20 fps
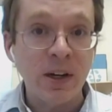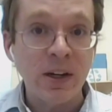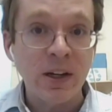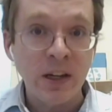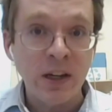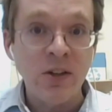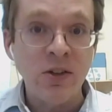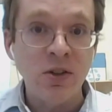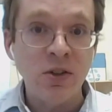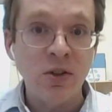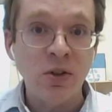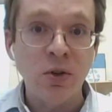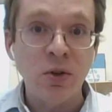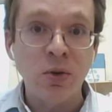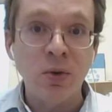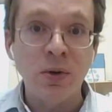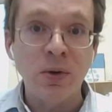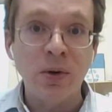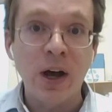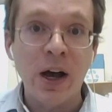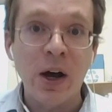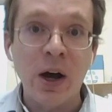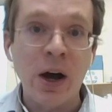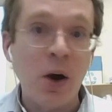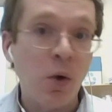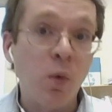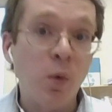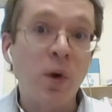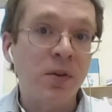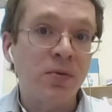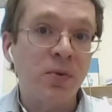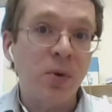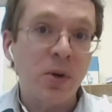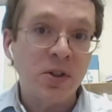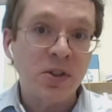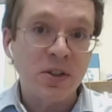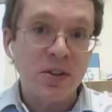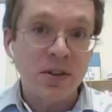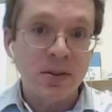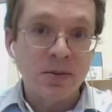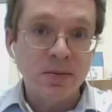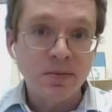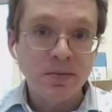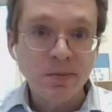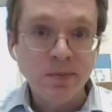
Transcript: of it into uh, workforces.